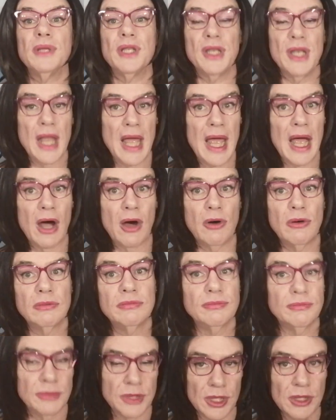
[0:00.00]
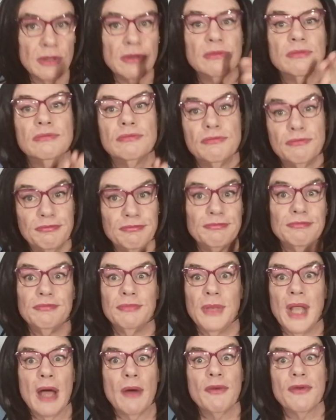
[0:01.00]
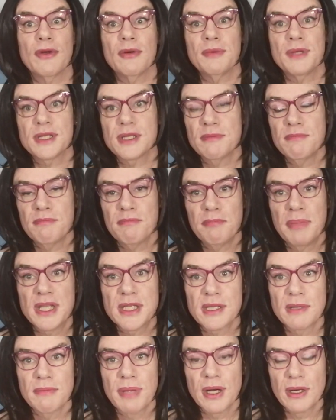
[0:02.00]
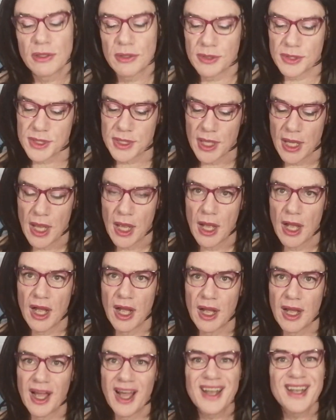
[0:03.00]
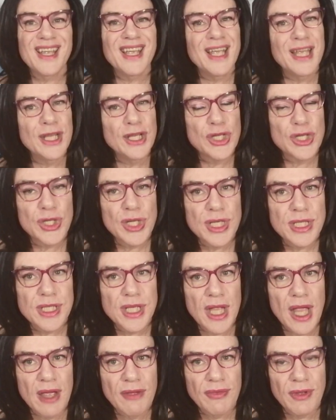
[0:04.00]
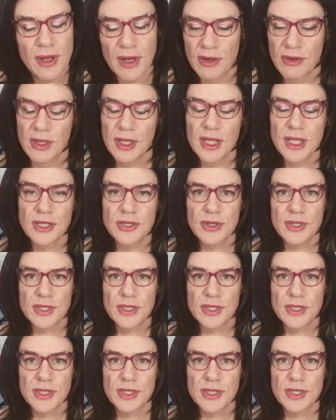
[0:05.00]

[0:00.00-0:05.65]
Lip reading: But now, you know, now we've got Pits and Perils. An interesting effort, a really